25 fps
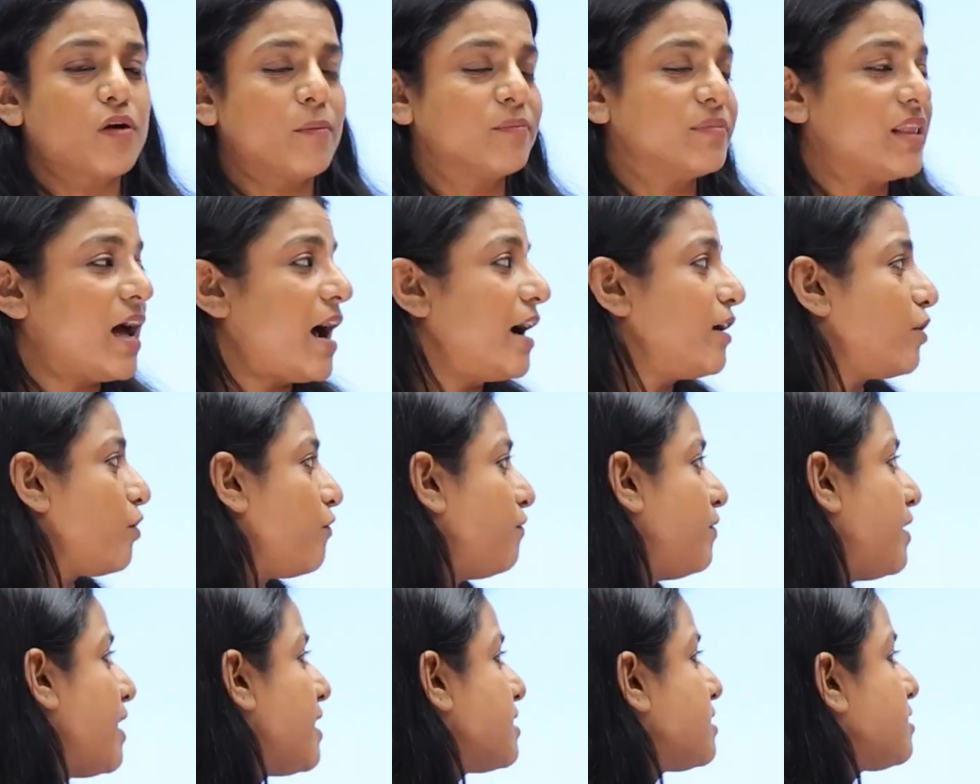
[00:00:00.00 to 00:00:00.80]
from that
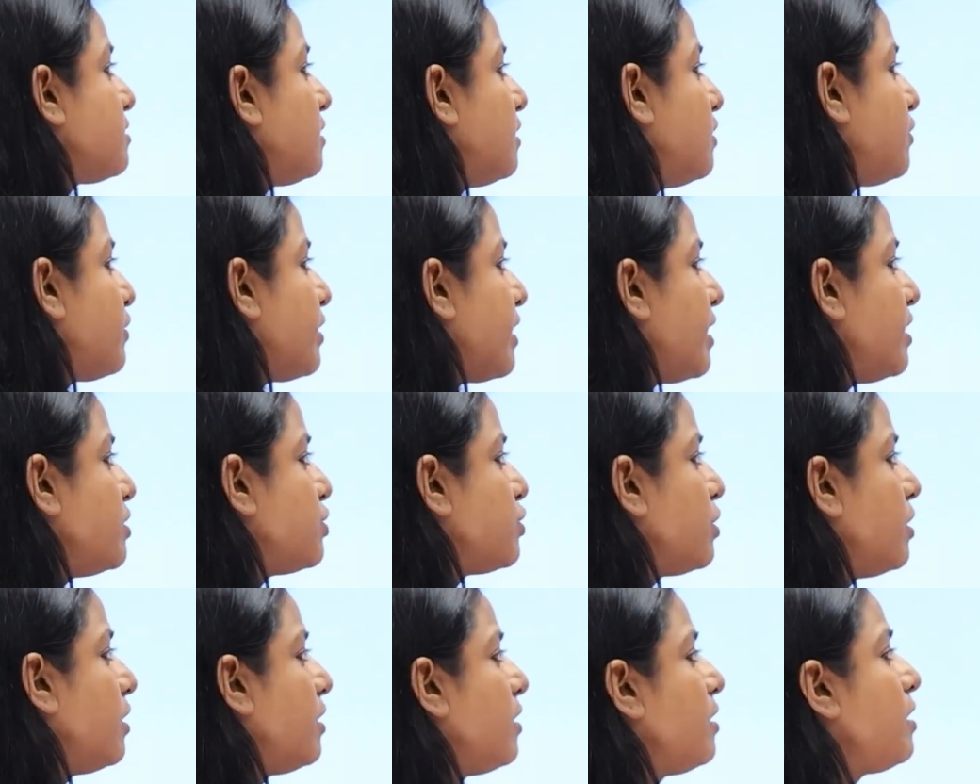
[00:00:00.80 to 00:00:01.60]
of desert
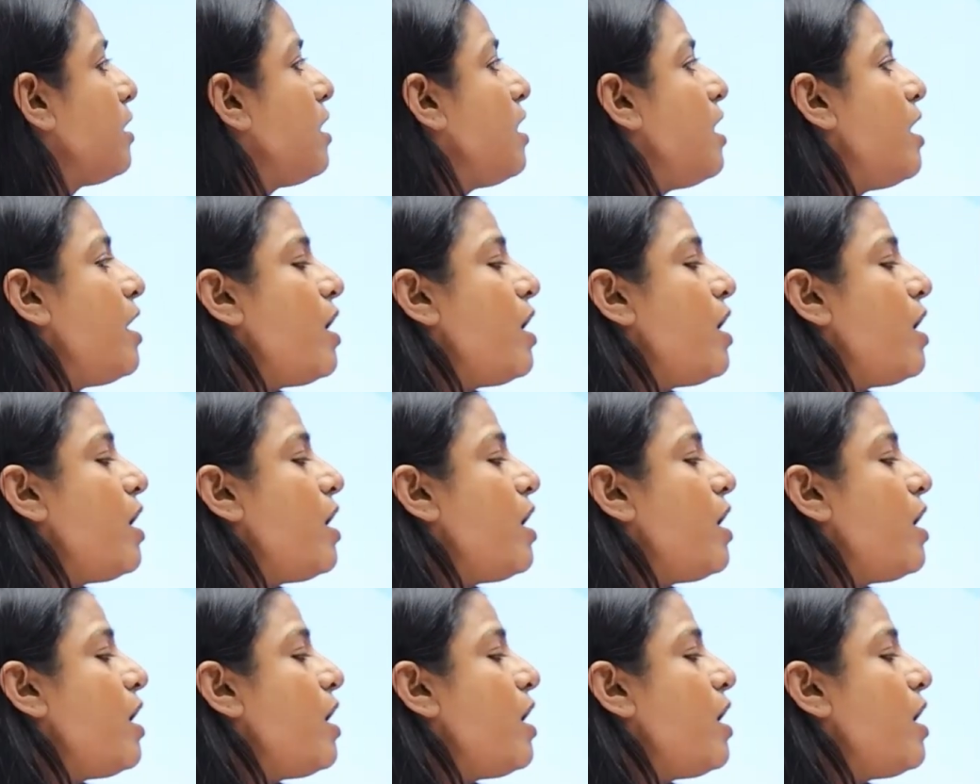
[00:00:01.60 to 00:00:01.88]
region,